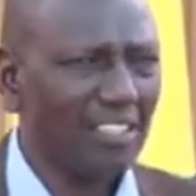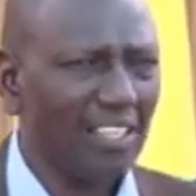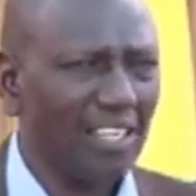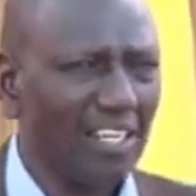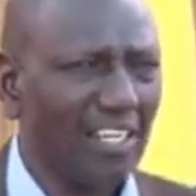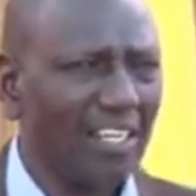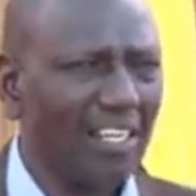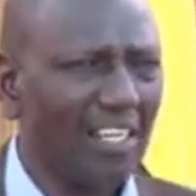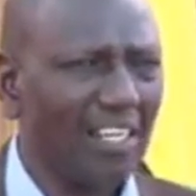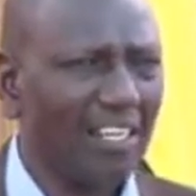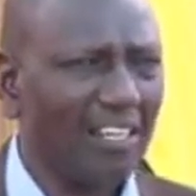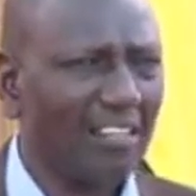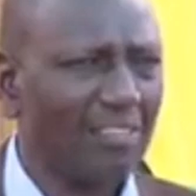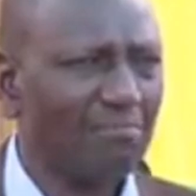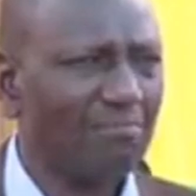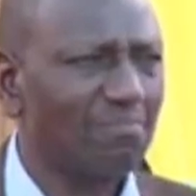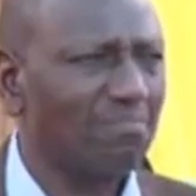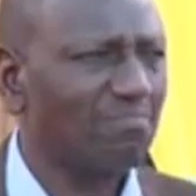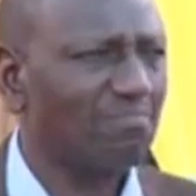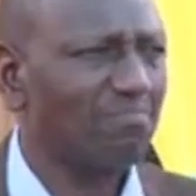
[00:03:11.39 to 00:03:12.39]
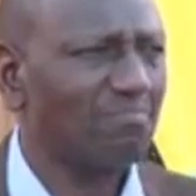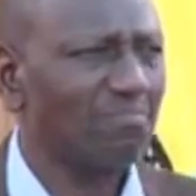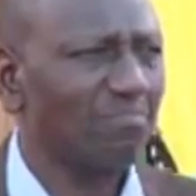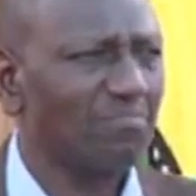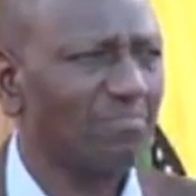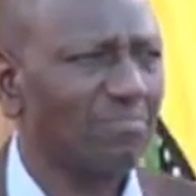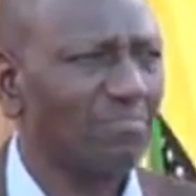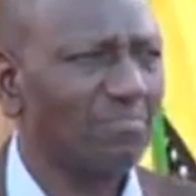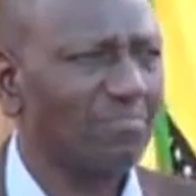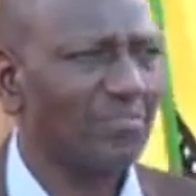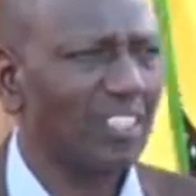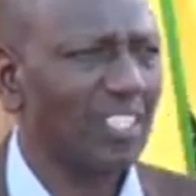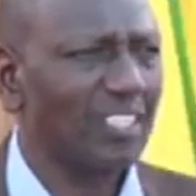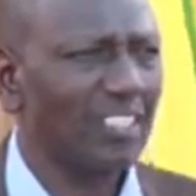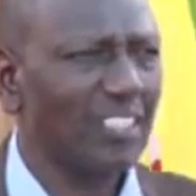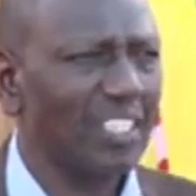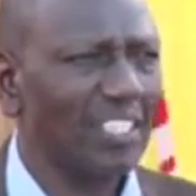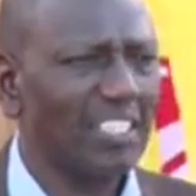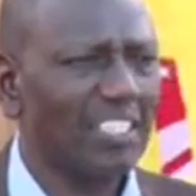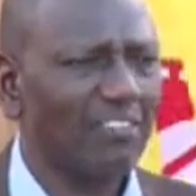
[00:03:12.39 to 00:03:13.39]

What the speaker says: the